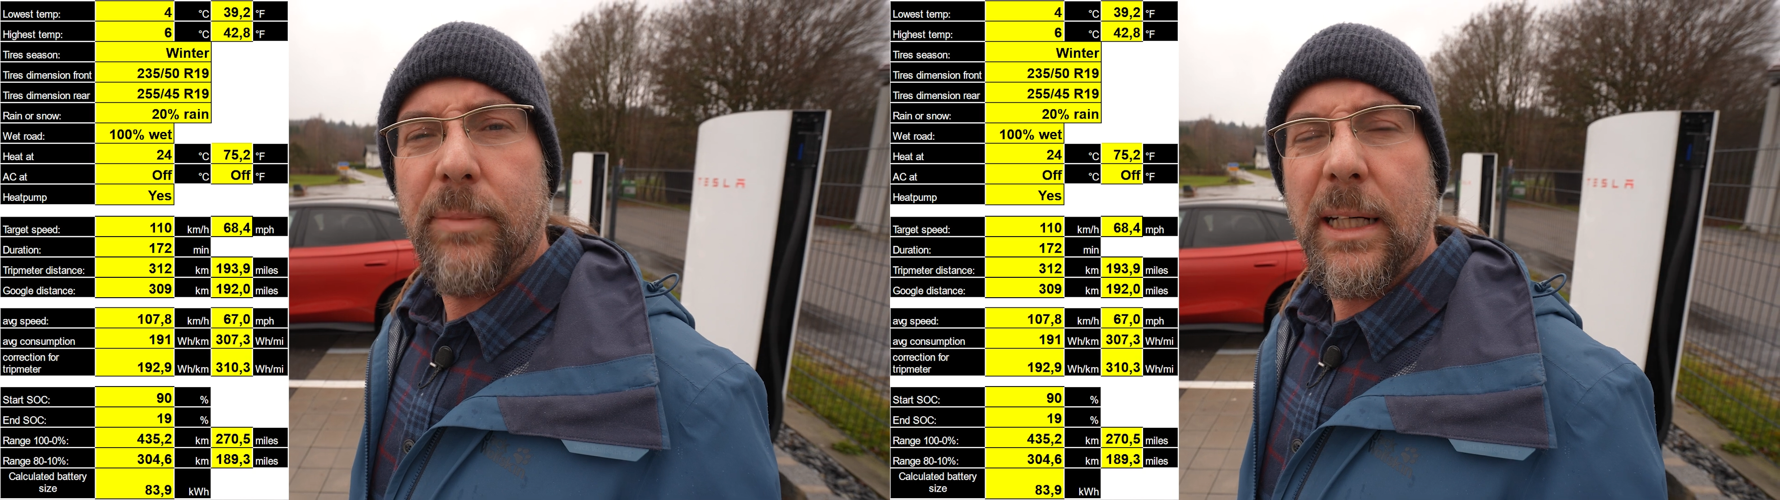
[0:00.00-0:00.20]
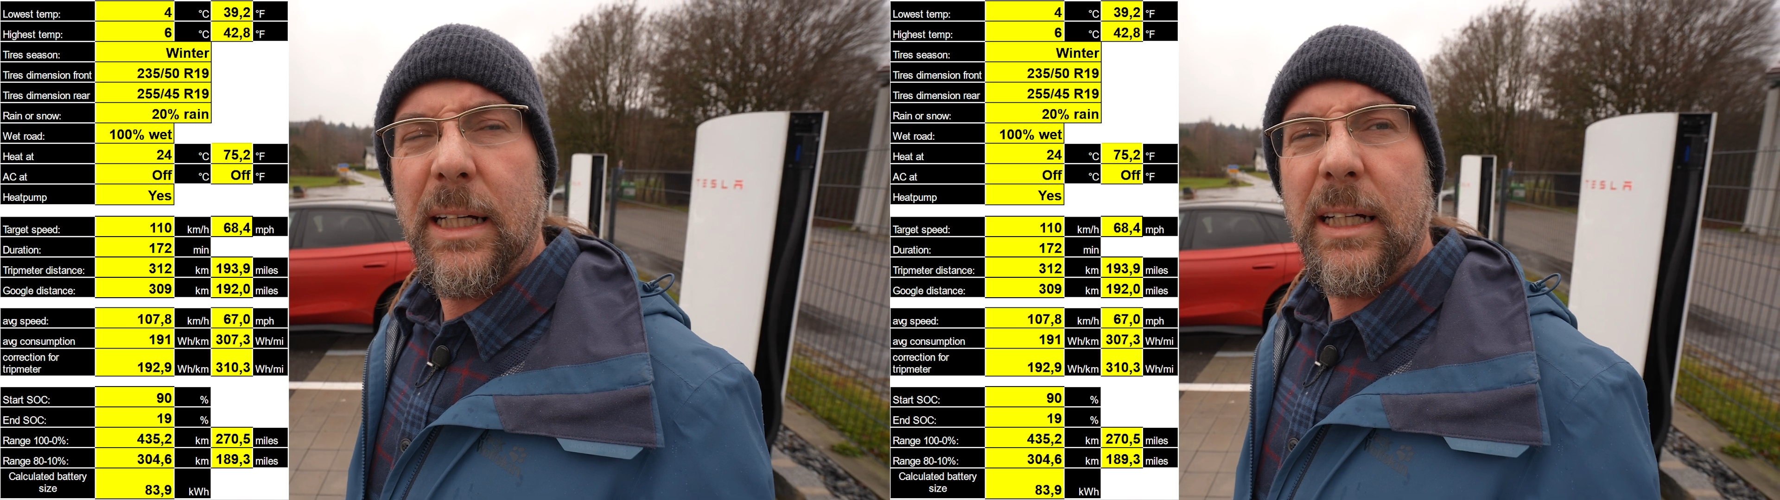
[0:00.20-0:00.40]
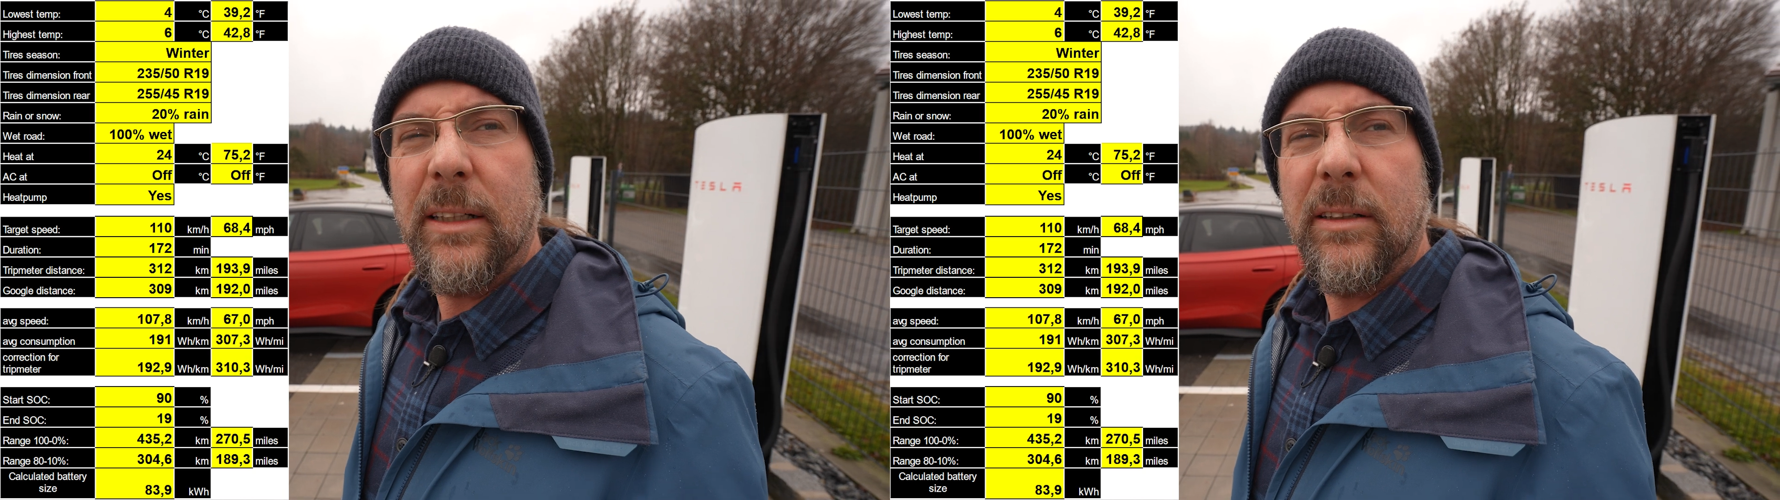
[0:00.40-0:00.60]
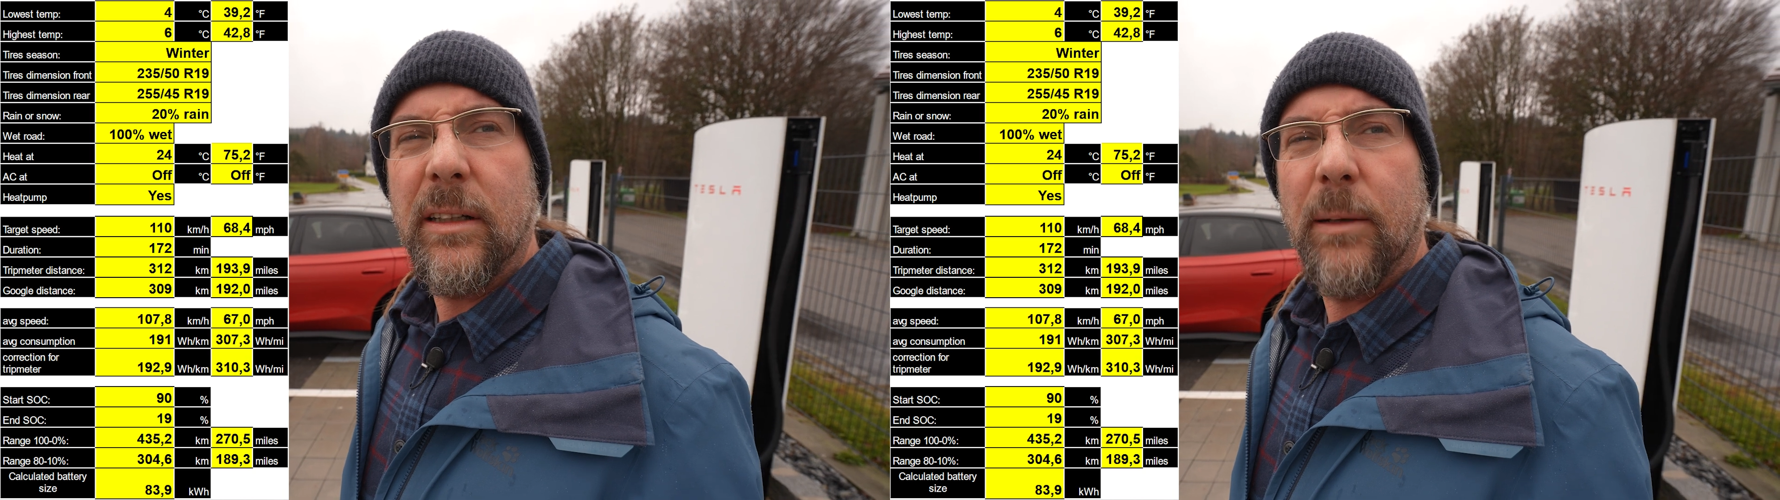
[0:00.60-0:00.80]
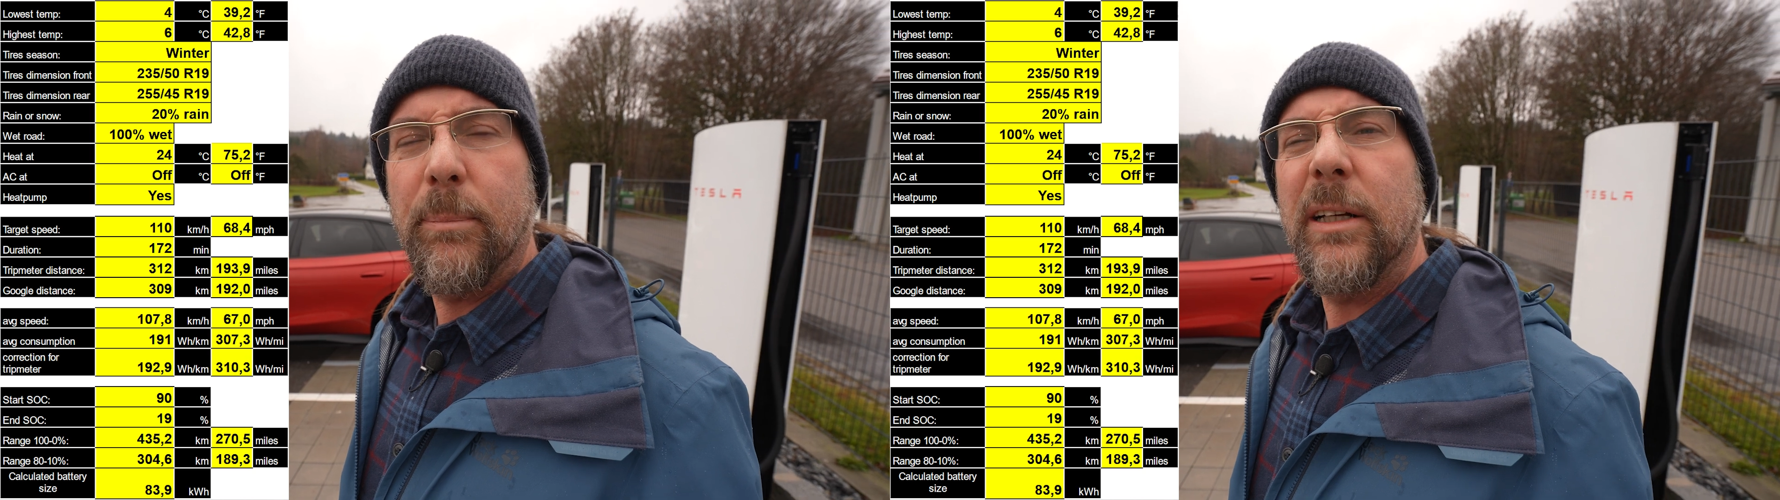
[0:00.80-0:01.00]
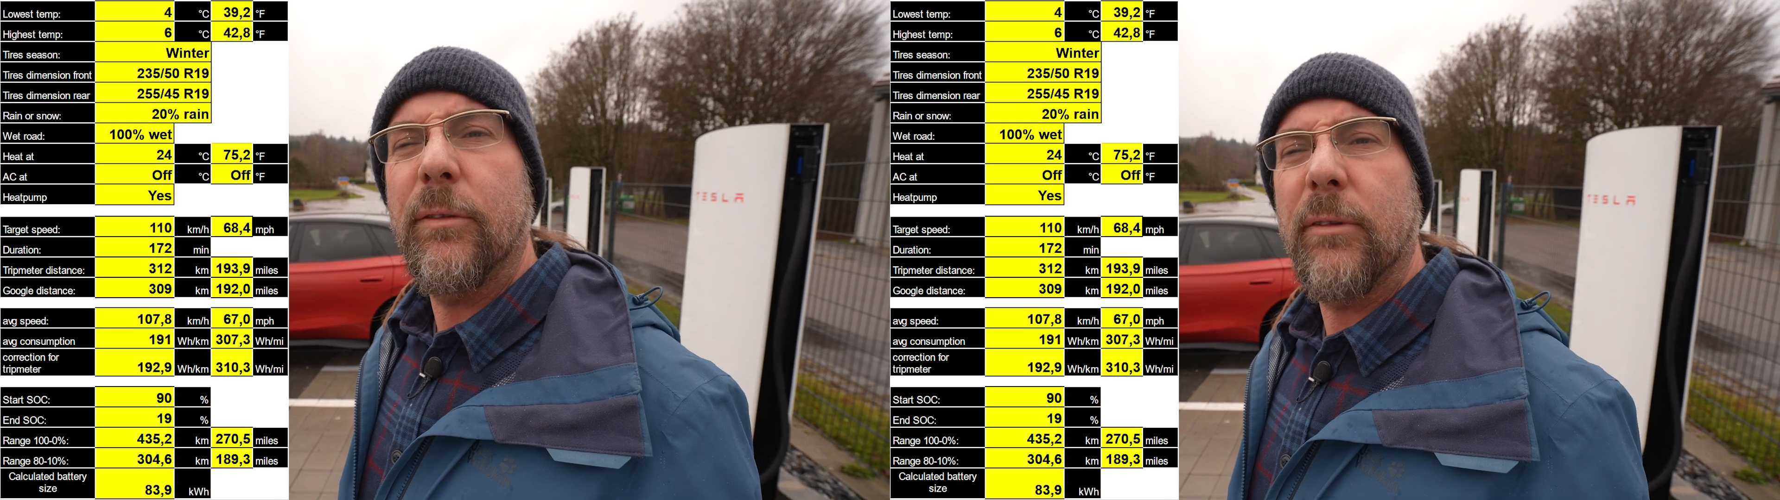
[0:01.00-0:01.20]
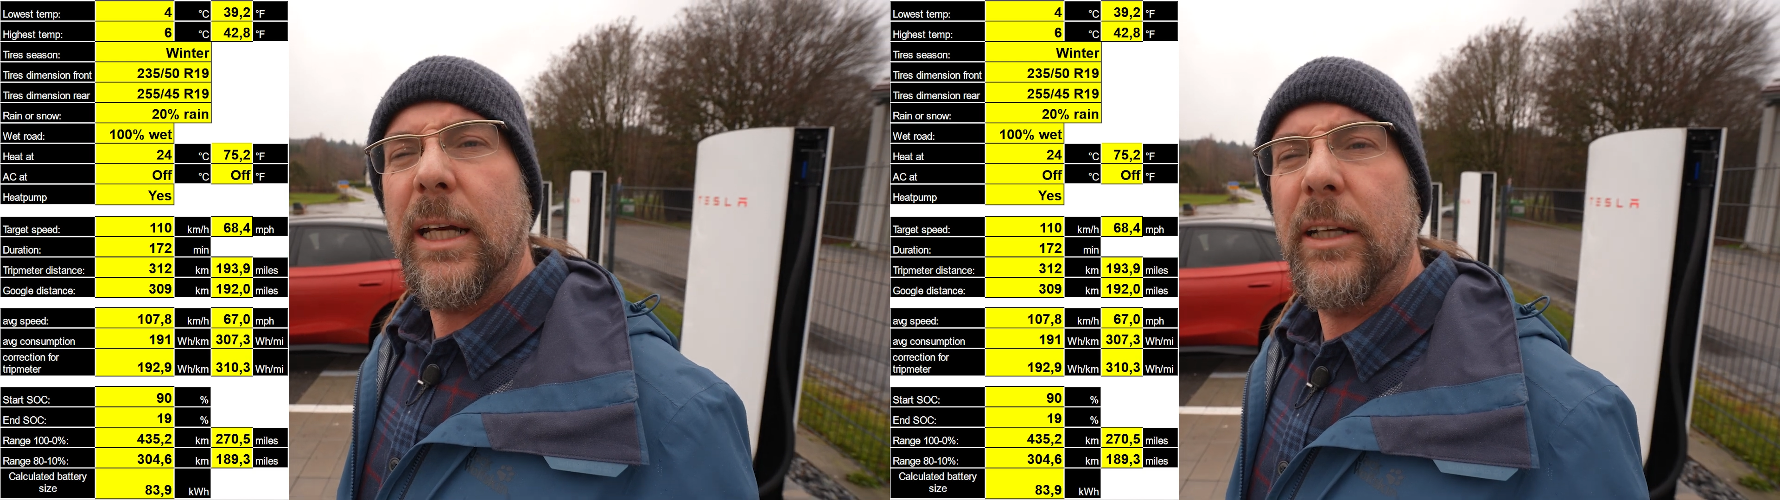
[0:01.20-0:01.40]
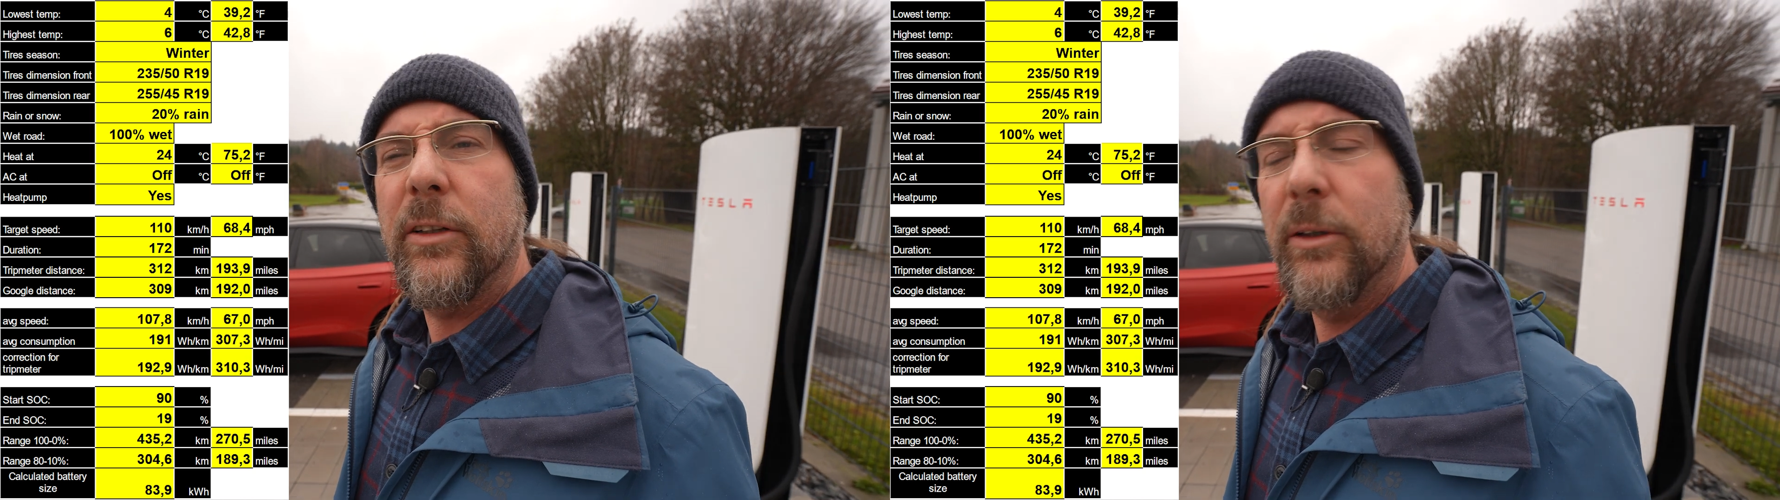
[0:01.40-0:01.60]
but a bit of
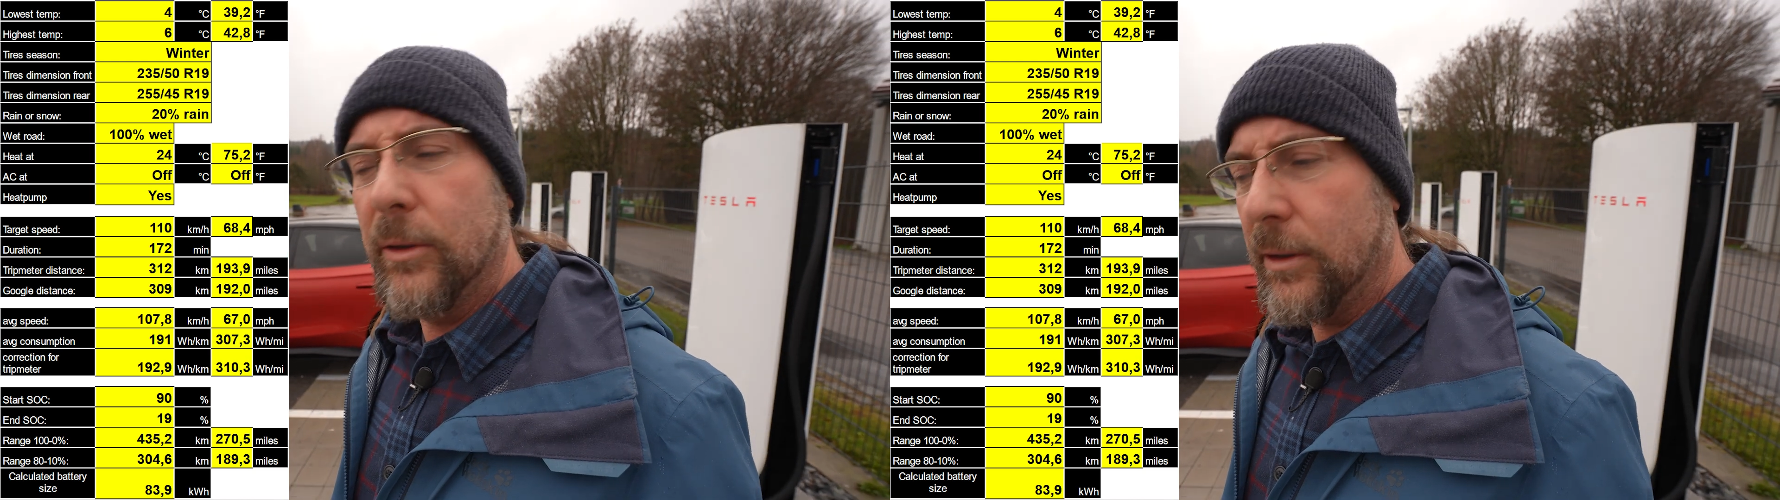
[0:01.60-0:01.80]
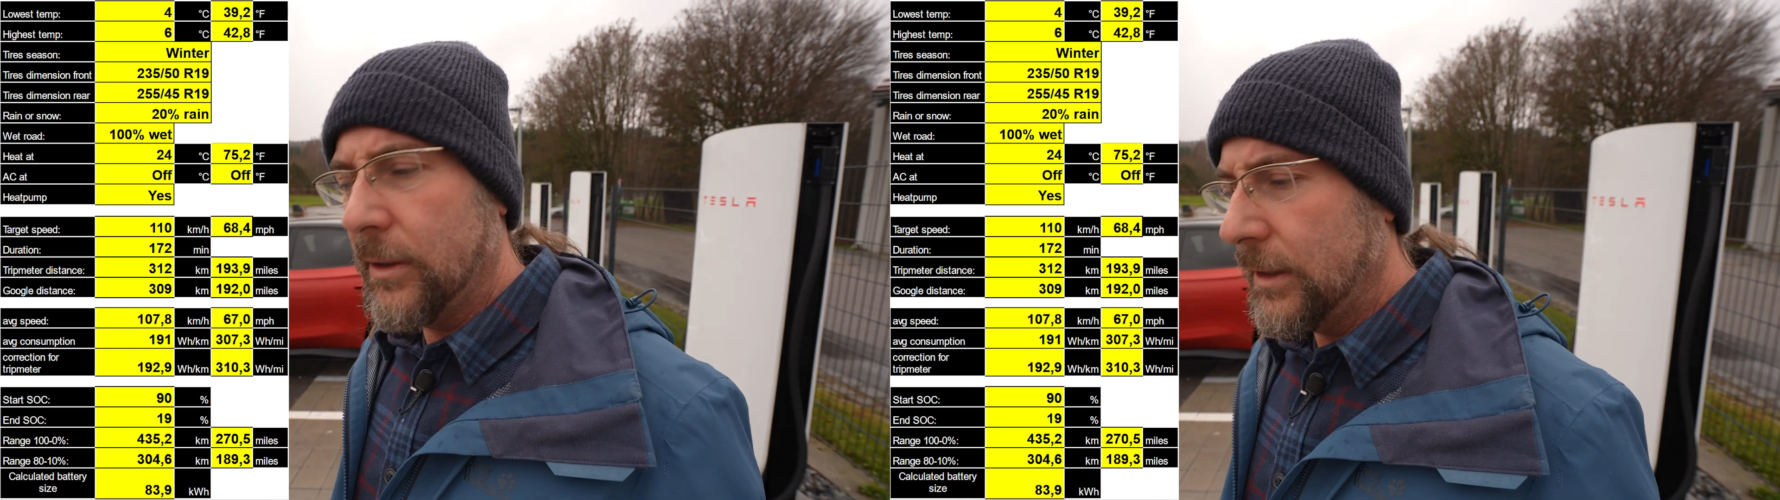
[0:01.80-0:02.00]
rain too.